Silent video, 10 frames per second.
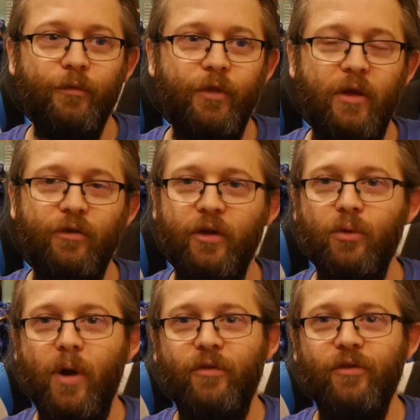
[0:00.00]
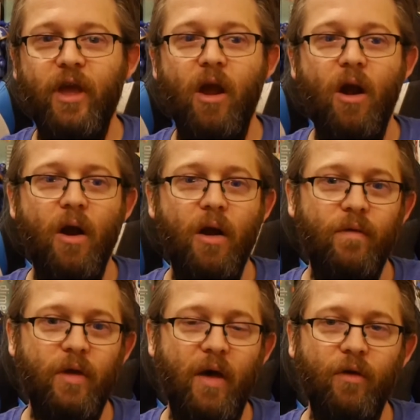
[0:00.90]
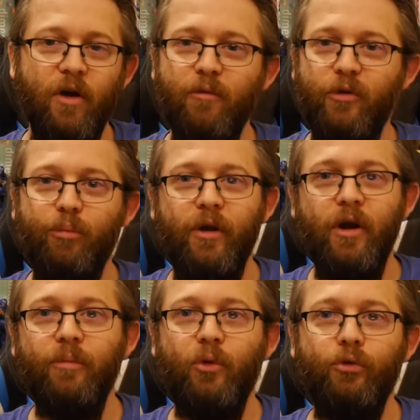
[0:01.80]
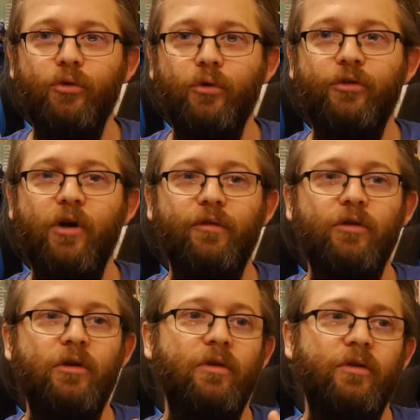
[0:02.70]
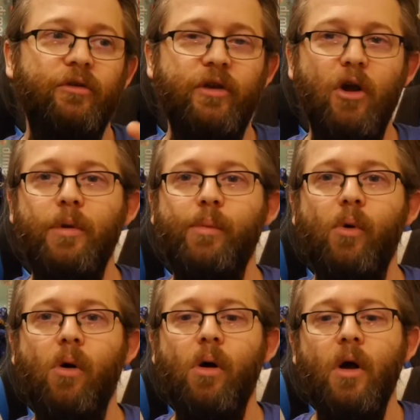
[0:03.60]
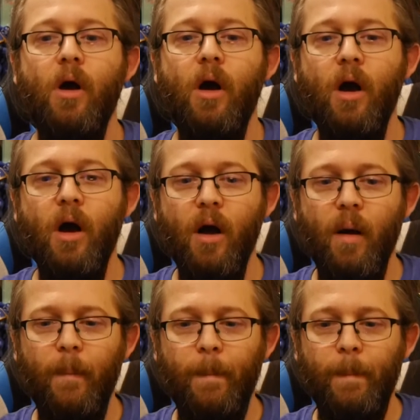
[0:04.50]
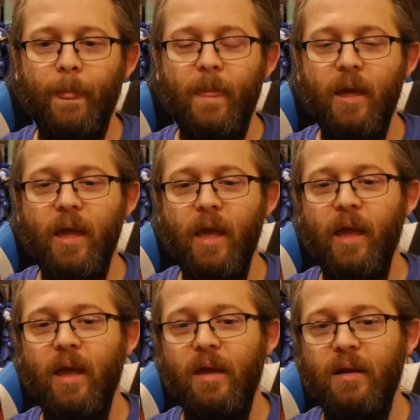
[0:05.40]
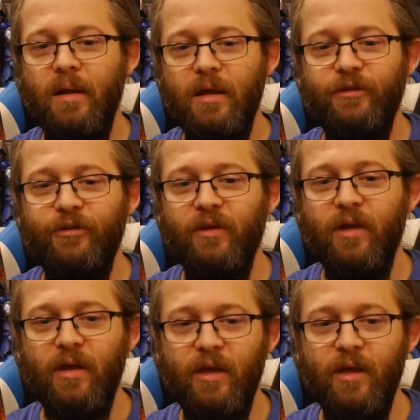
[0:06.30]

things like the Red Scare and how the government's played up those sort of stuff to scare people. And it's,